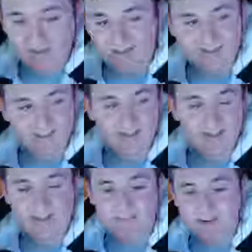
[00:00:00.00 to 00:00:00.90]
It's just,
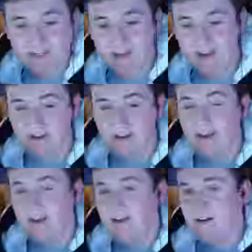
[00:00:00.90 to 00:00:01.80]
like, the machine...
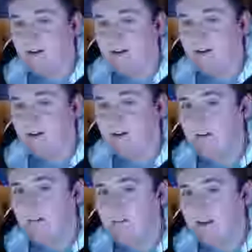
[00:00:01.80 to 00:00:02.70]

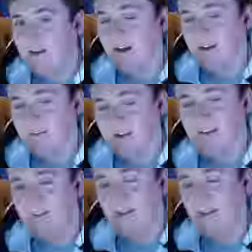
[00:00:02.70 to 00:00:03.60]
Like, not
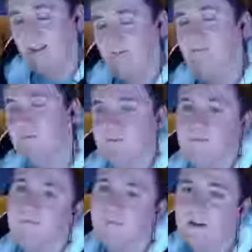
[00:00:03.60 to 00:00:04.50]
even the...
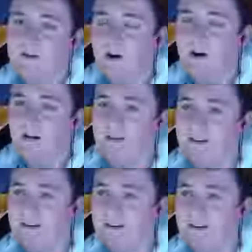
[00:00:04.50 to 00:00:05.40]
What do you call
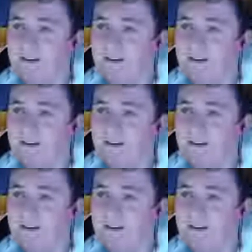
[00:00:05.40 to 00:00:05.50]
it?